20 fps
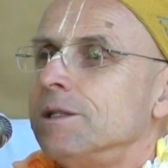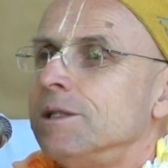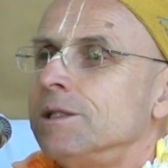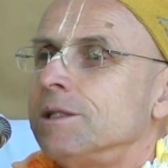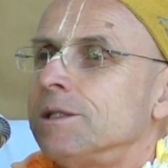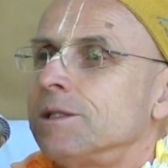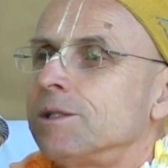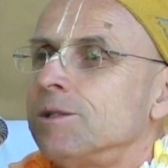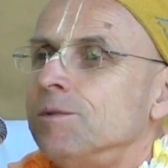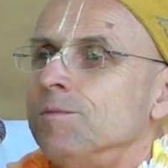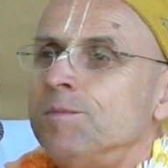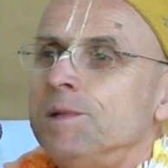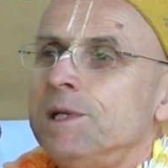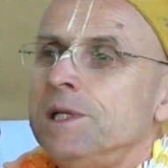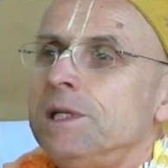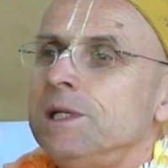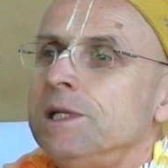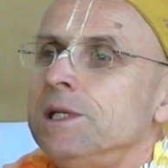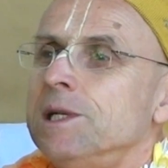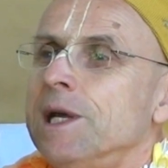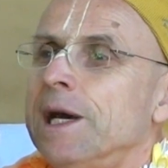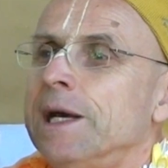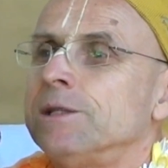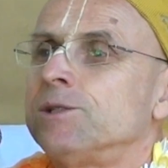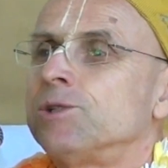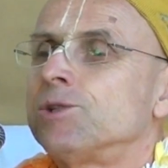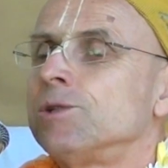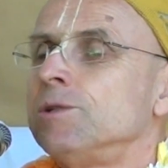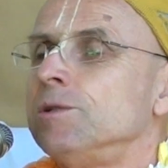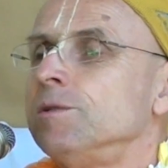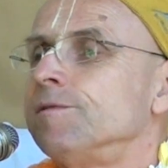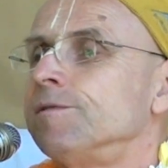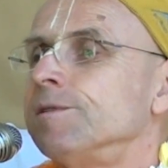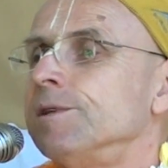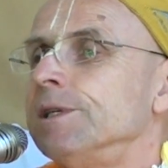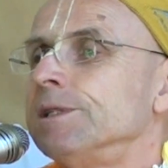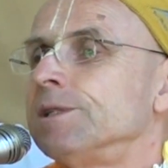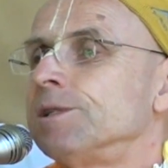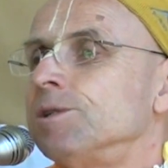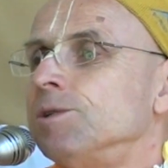It's completely natural
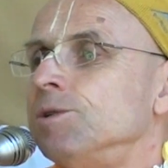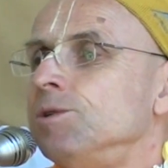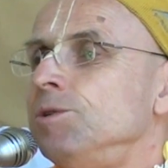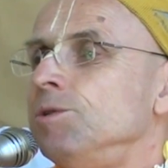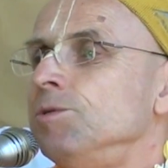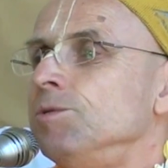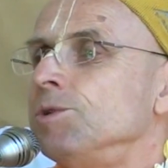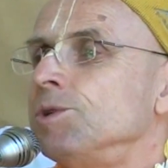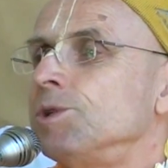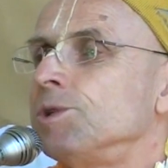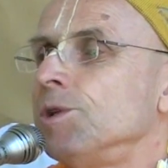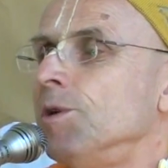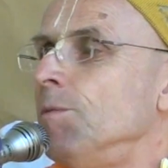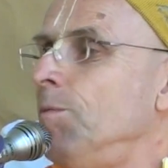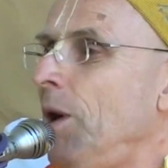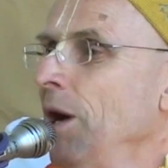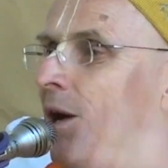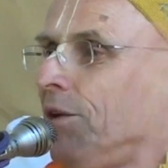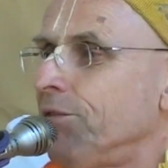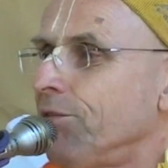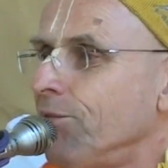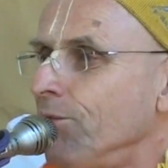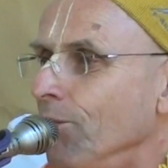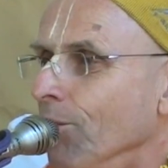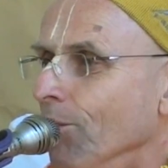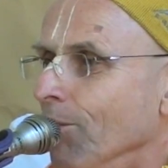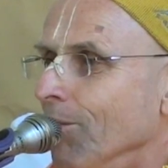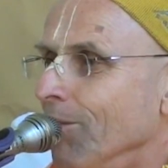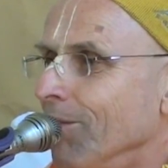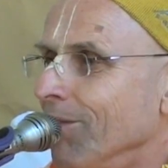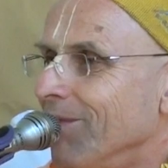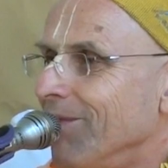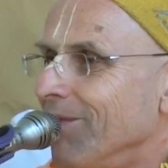for us to use a bathroom.